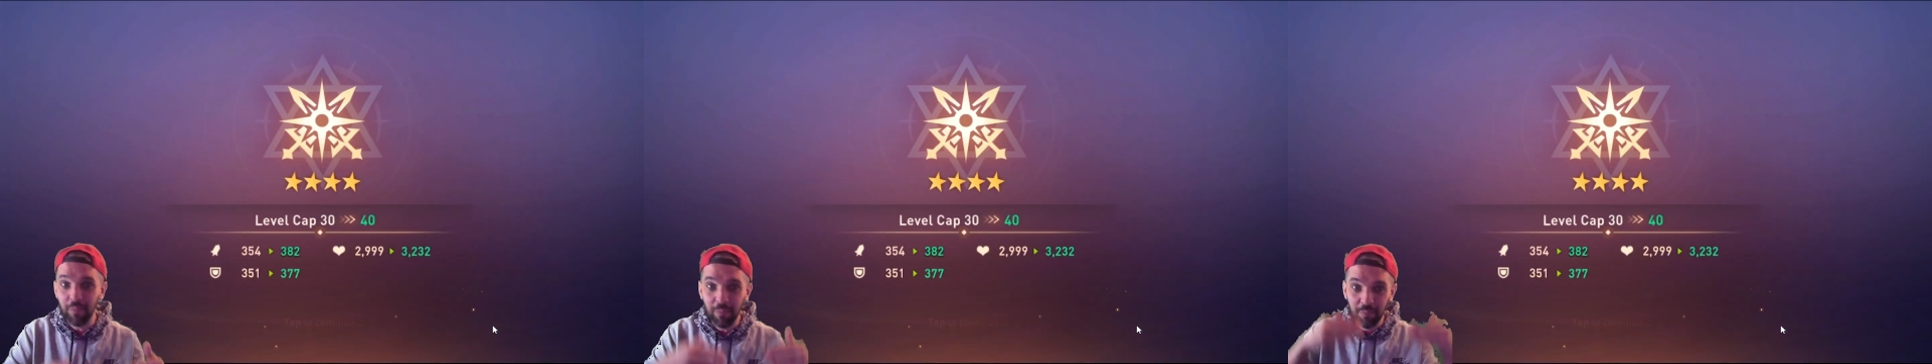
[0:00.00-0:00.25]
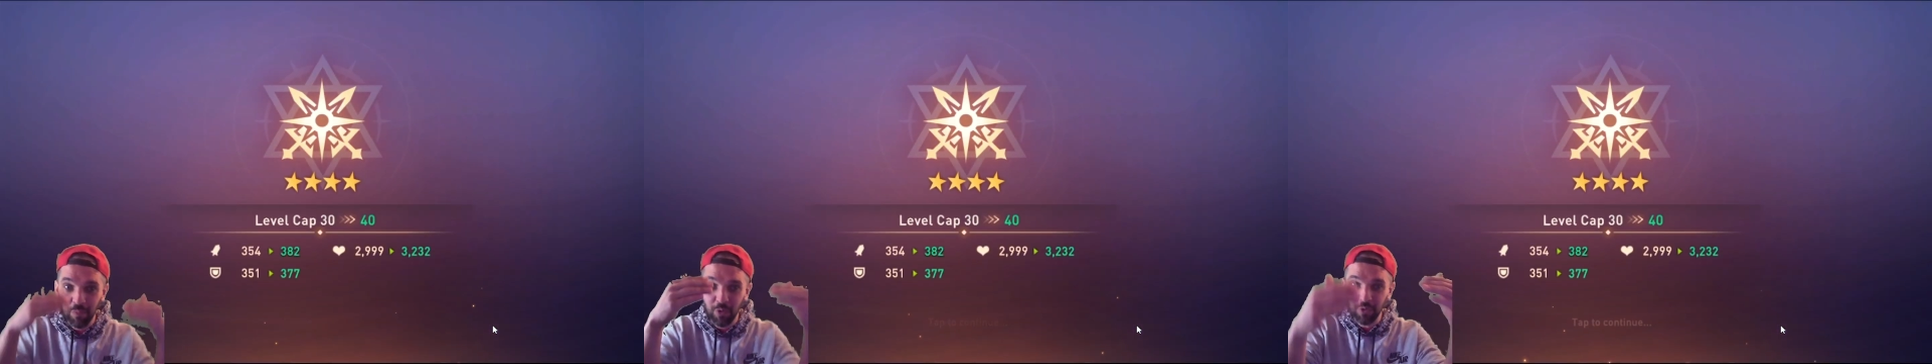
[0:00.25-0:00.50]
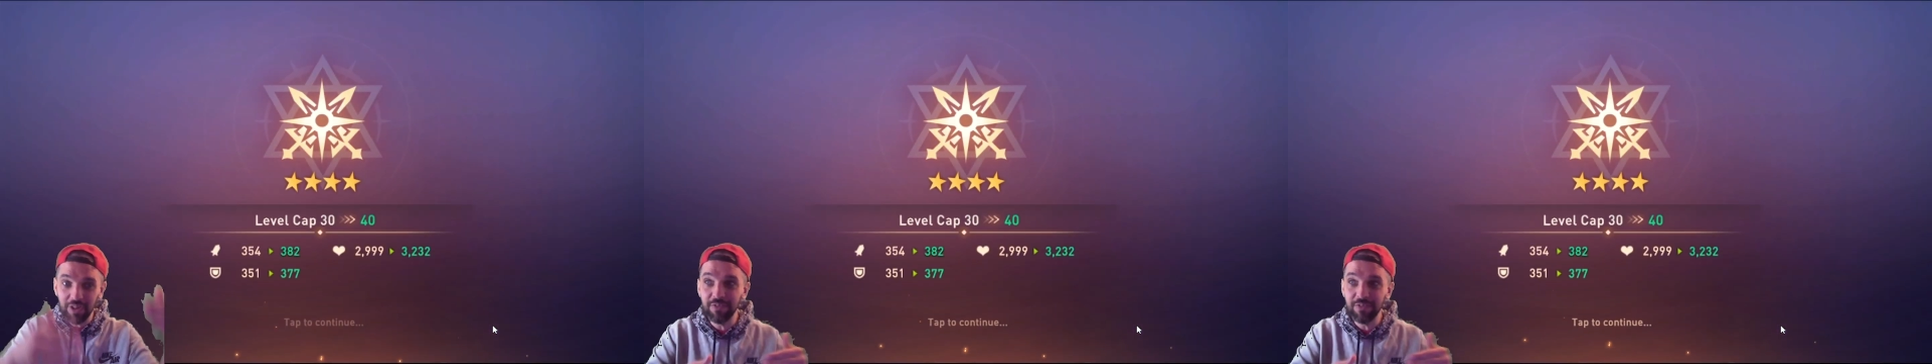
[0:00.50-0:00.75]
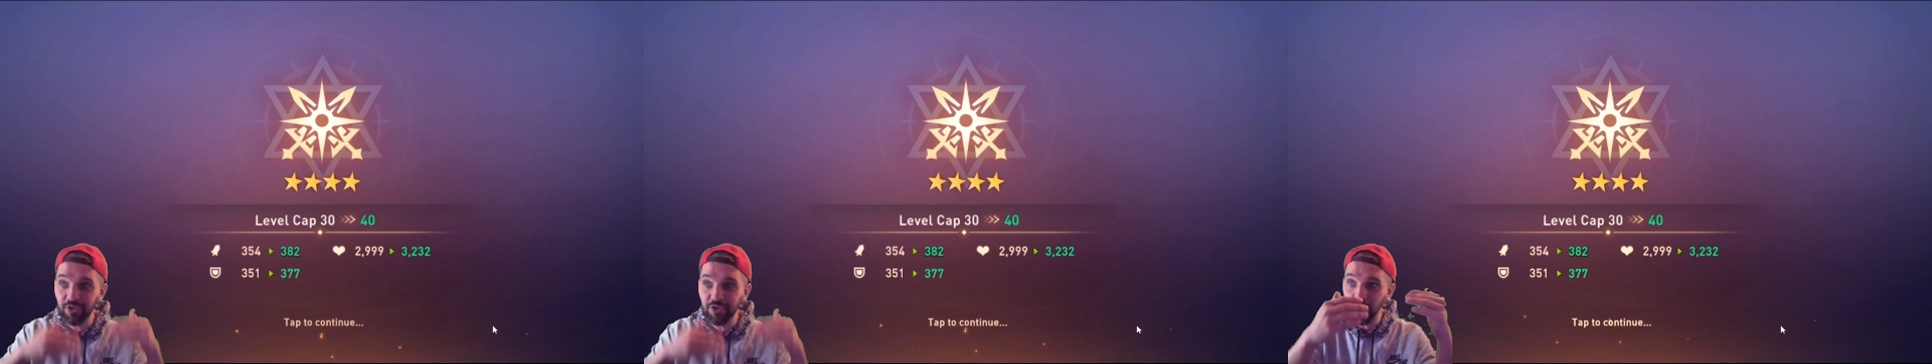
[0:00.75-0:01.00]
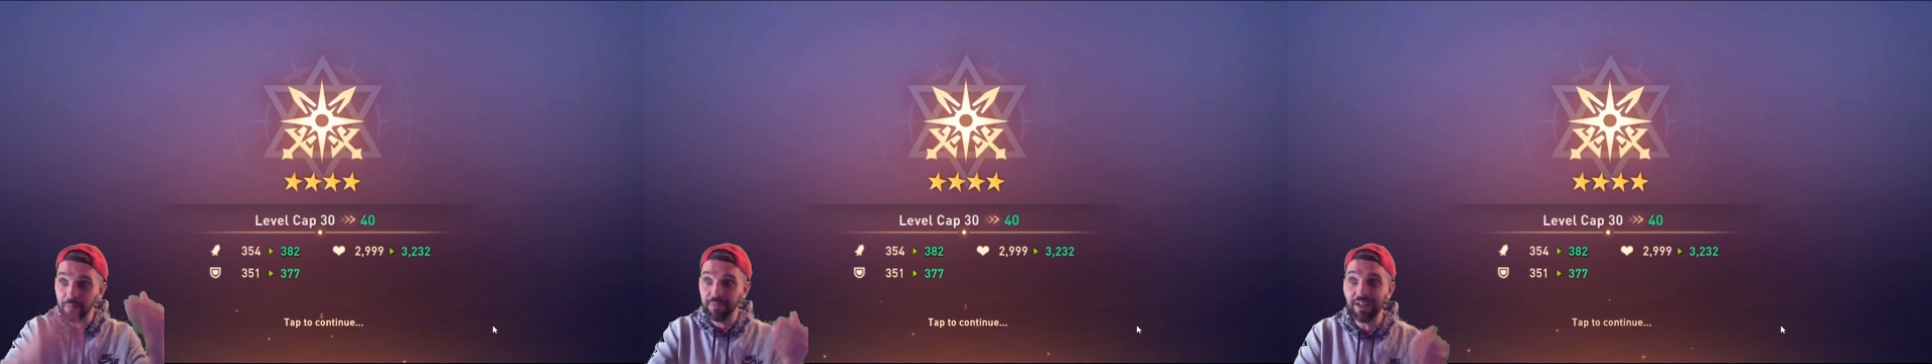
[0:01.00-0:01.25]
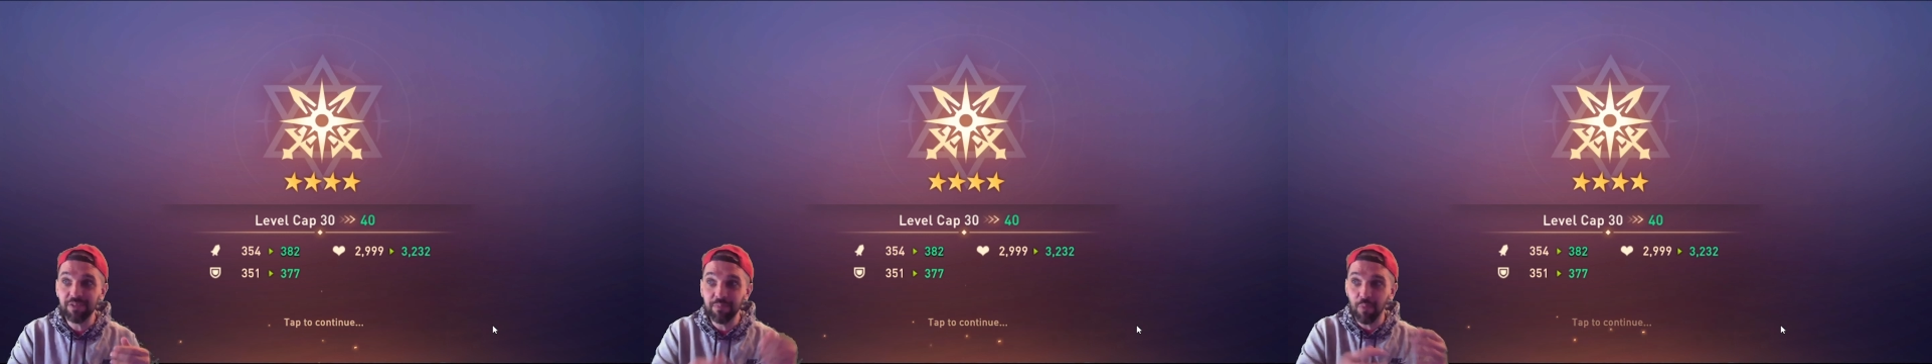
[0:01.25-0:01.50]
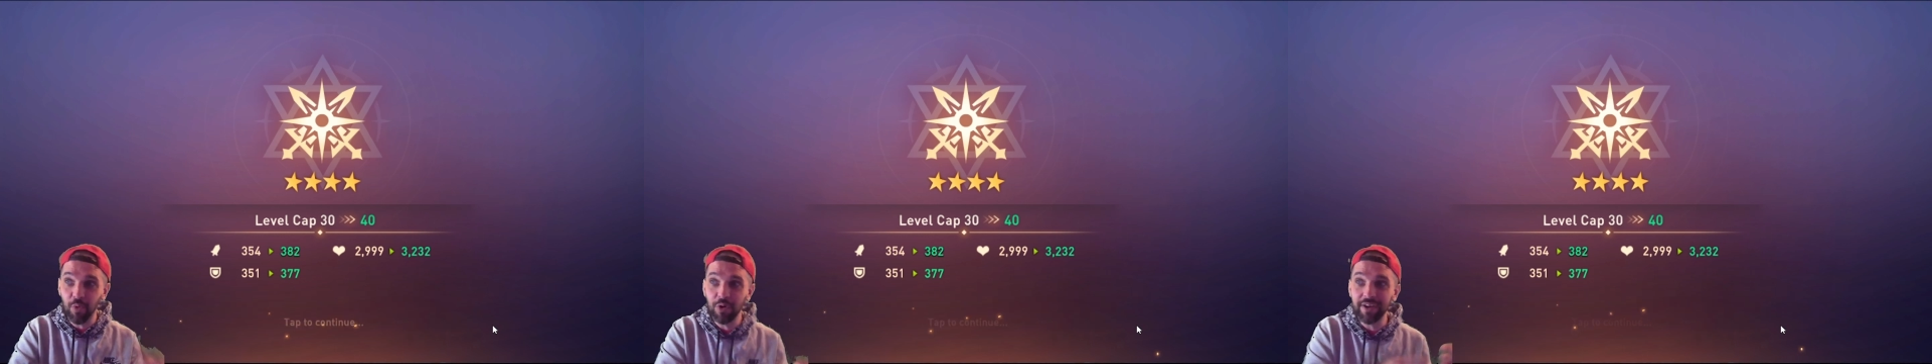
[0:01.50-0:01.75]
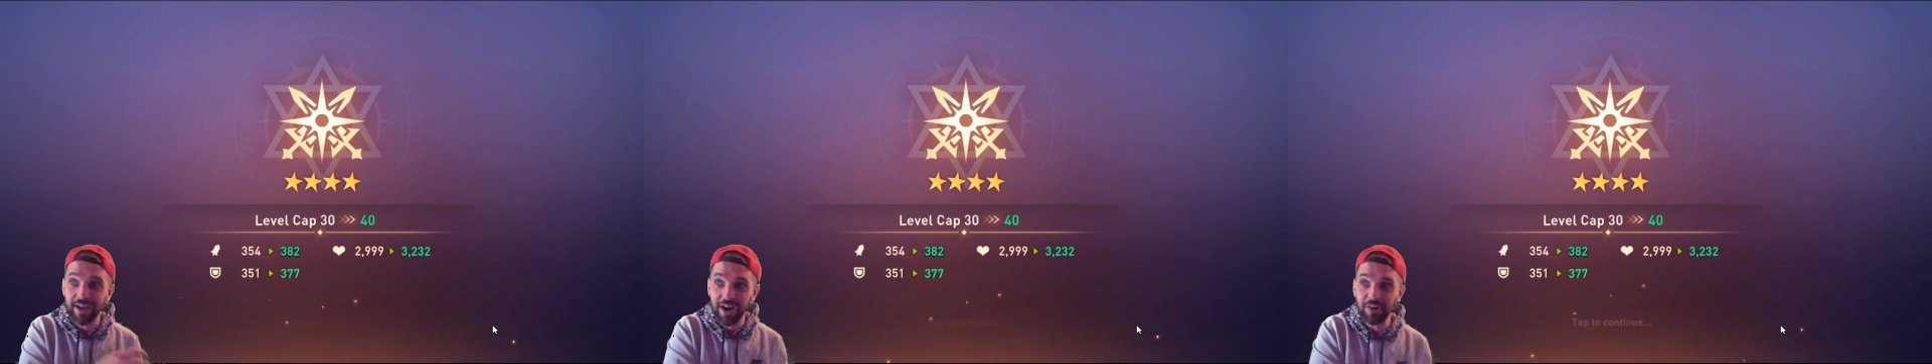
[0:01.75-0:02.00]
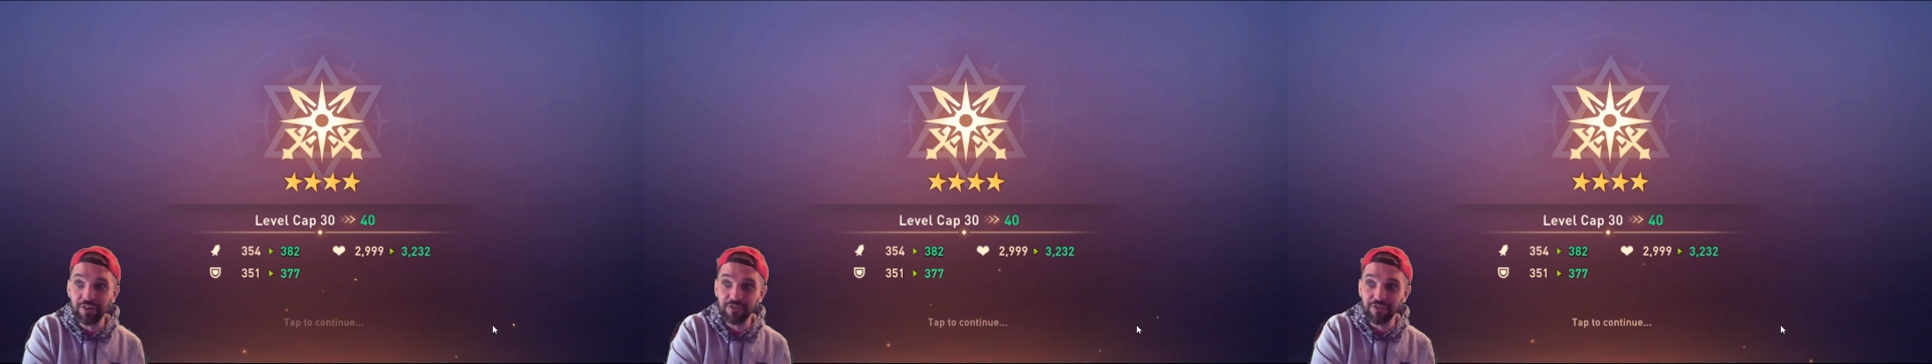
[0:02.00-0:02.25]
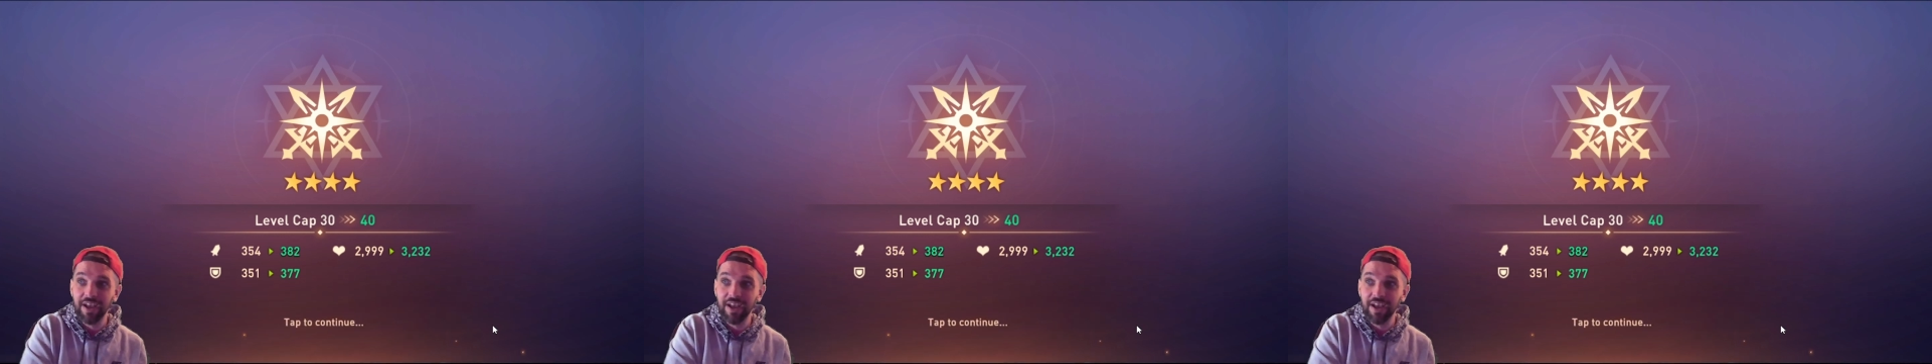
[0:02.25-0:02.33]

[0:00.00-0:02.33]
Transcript: more levels you go up, that's more characters